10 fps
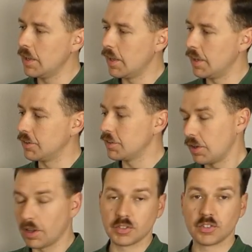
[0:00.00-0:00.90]
And
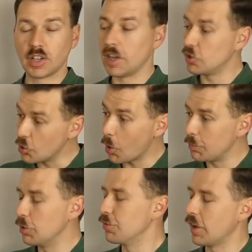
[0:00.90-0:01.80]
as I say, I do hope
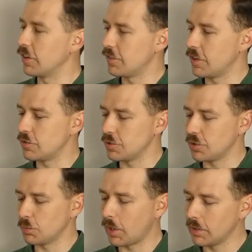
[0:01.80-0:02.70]
you found it of interest
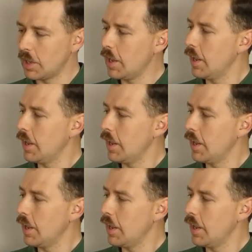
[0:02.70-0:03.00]
as well.